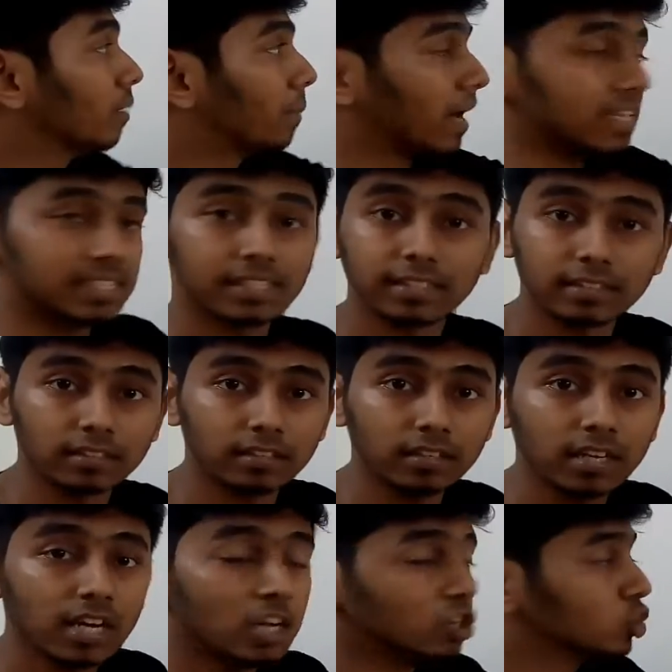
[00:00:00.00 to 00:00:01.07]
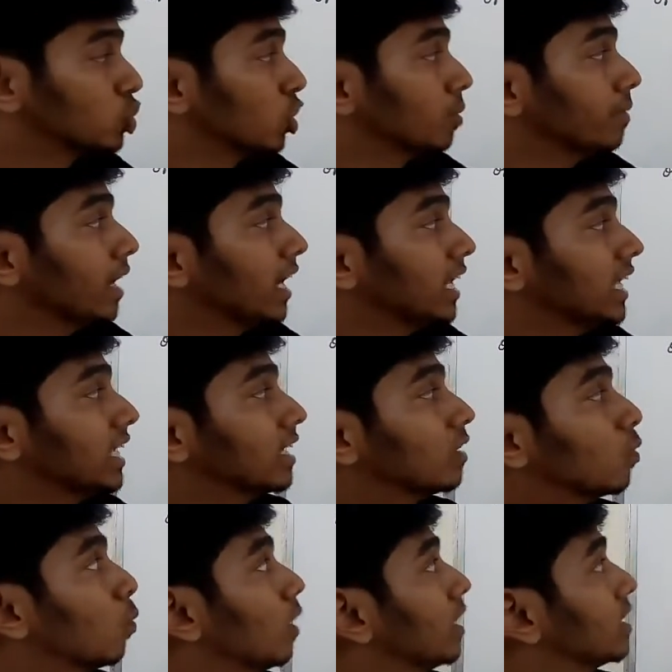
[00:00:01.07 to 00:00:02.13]
the bisector should be at
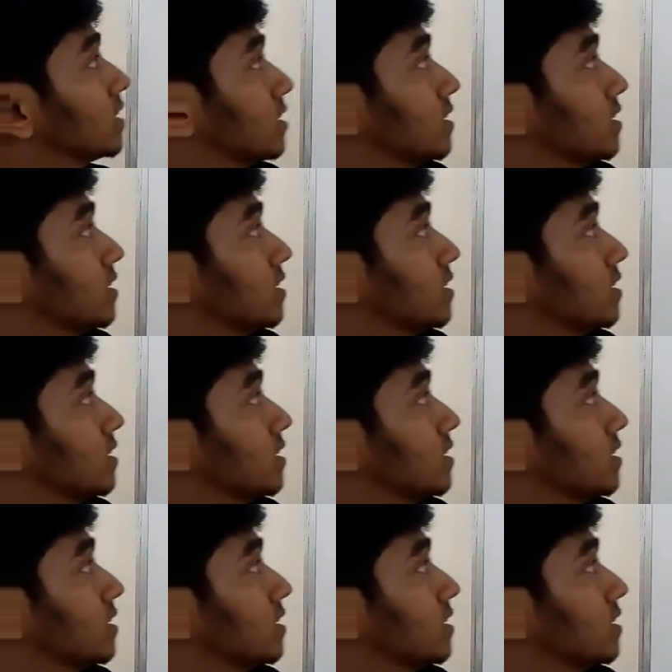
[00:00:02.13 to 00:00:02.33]
equal